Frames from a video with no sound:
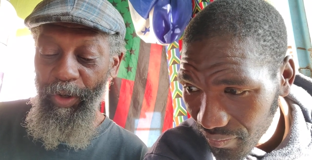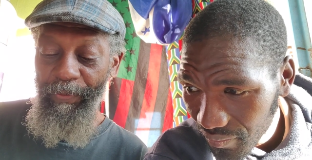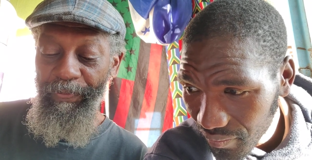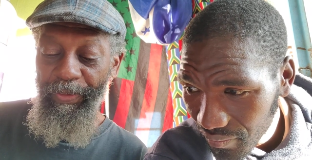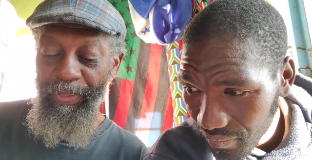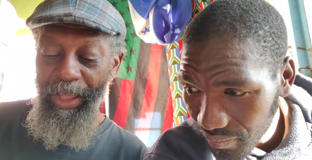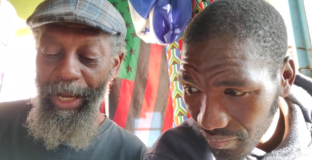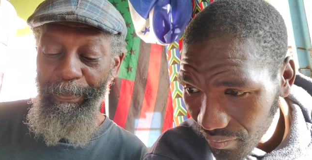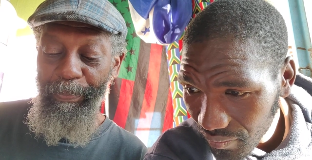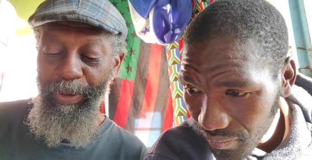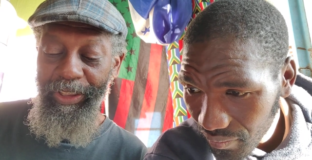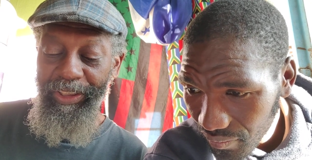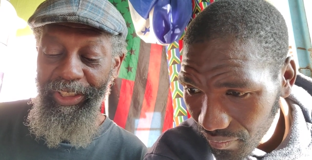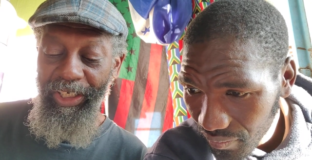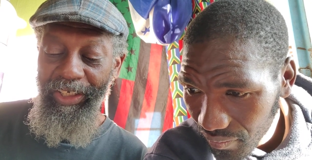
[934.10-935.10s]
Speaker 1: with
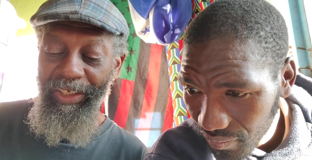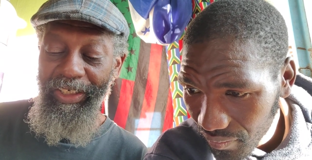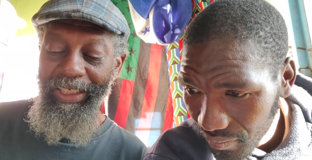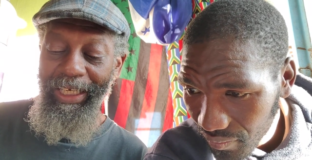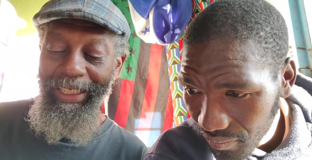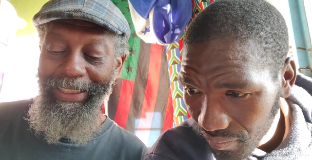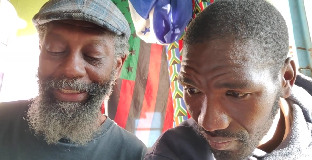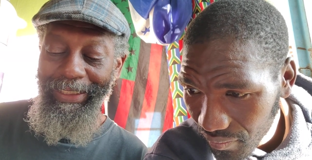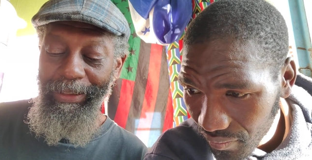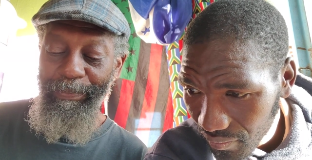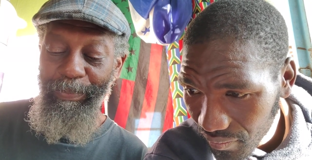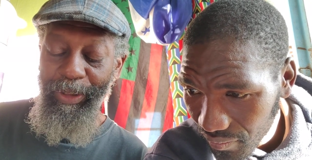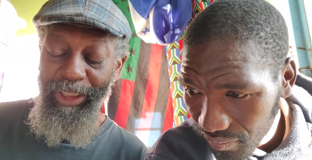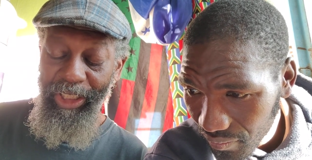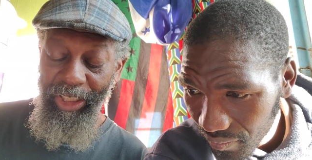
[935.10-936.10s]
that particularly
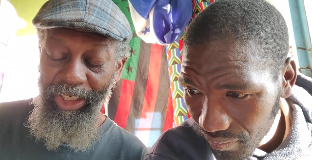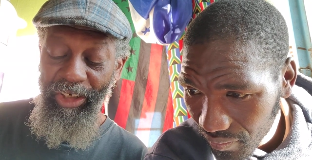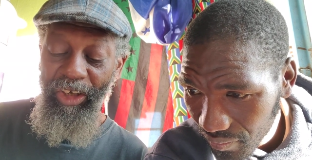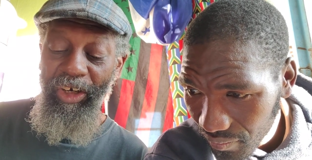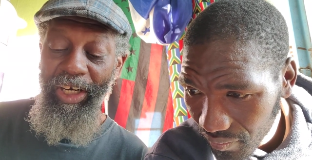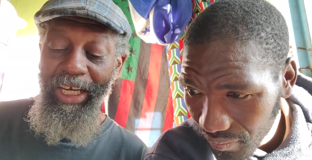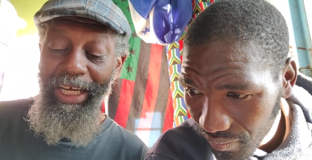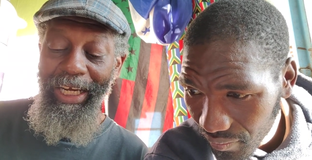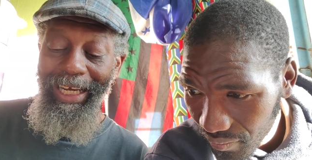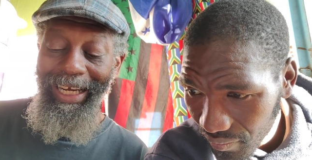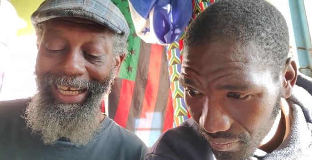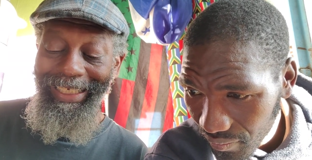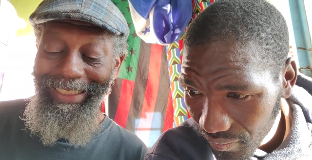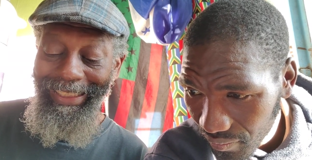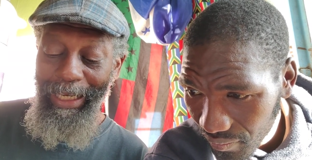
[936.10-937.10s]
particular
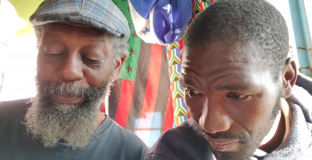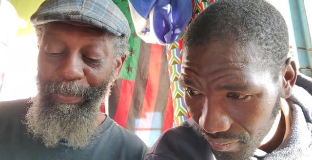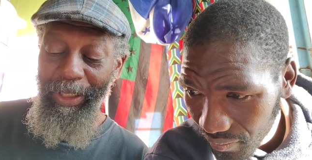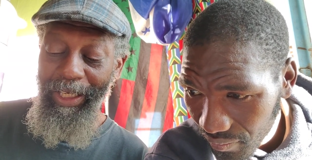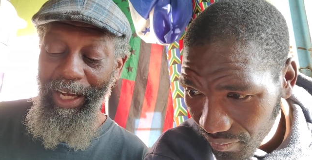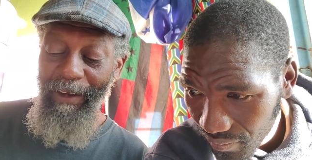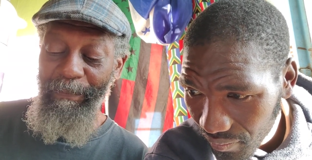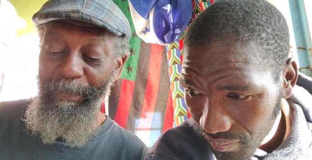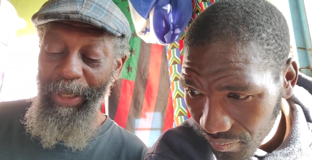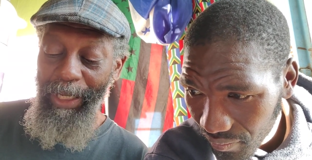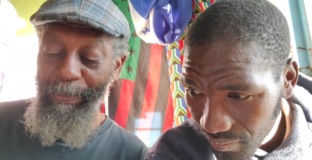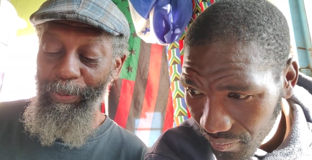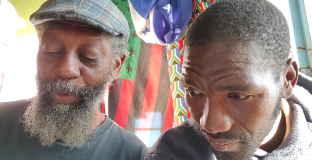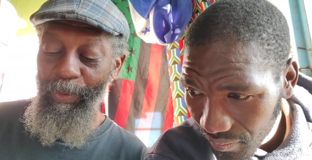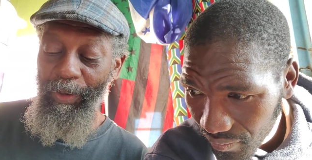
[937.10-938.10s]
assembly of
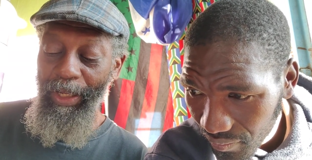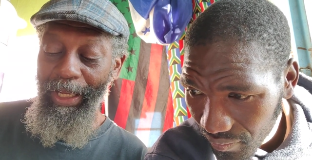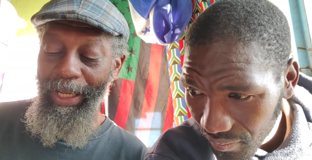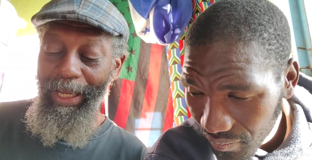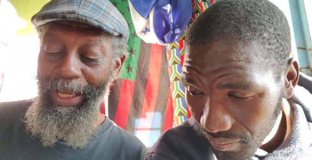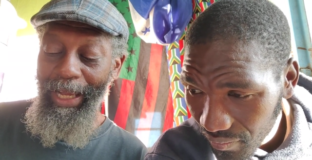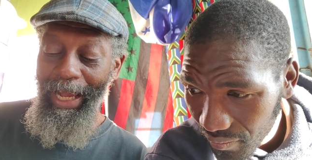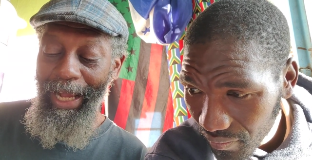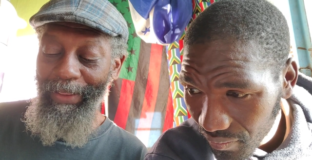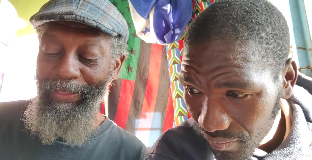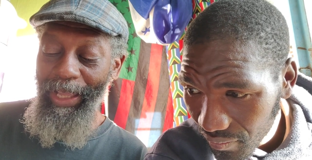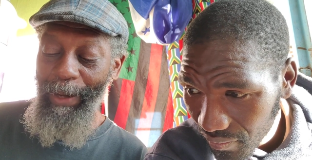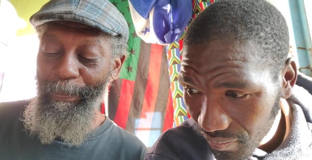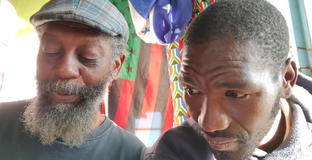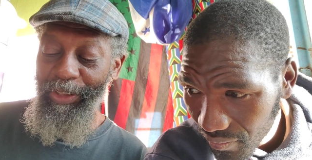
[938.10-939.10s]
people
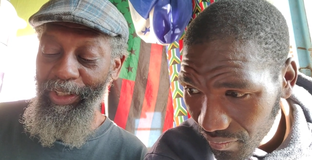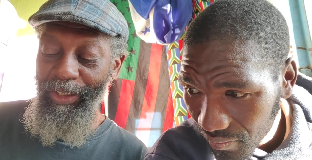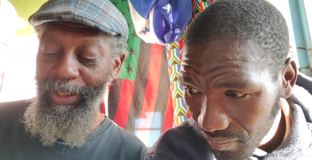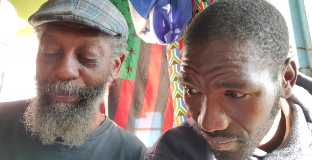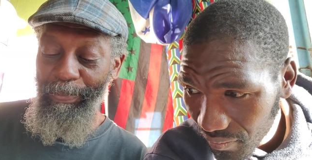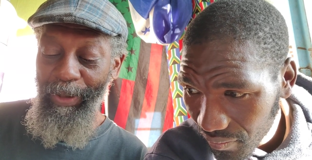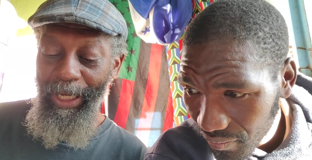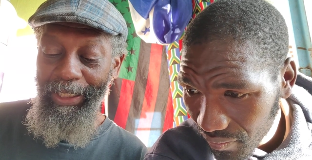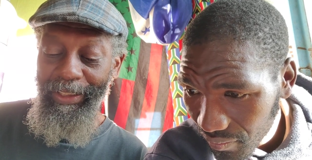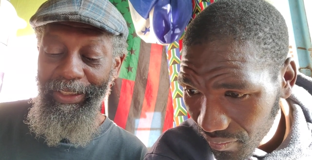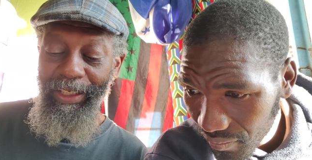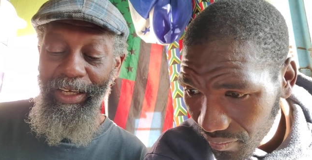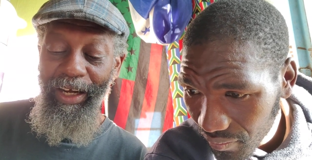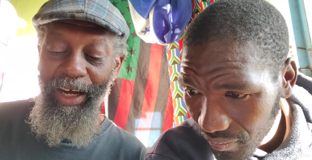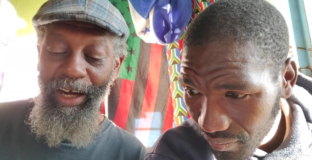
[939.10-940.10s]
at that particular
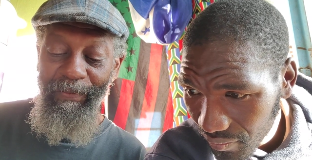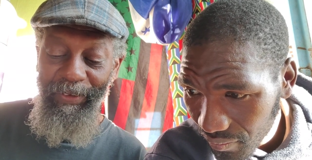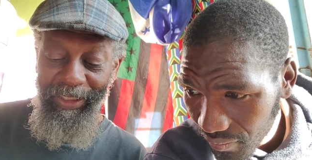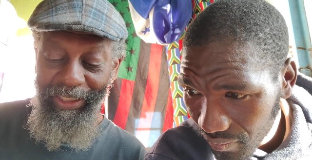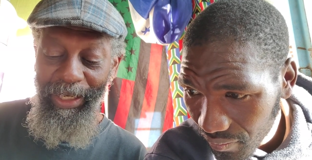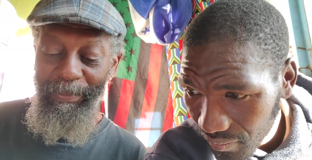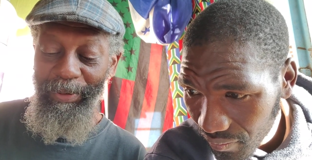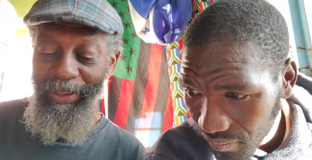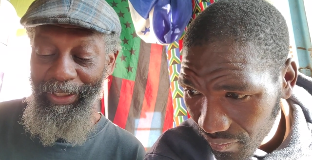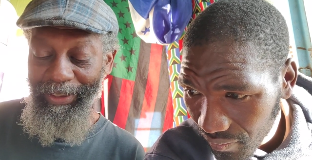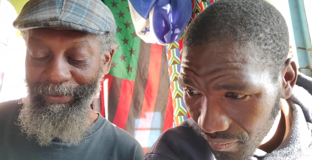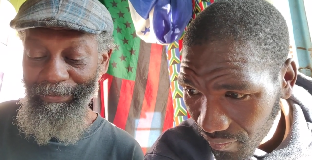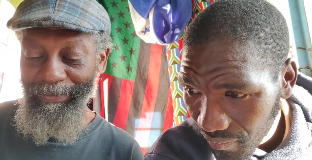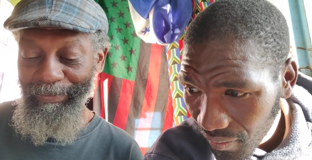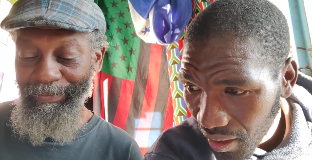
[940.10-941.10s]
place of
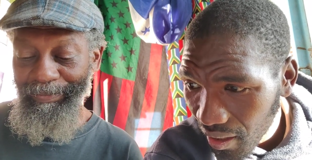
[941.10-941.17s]
assembly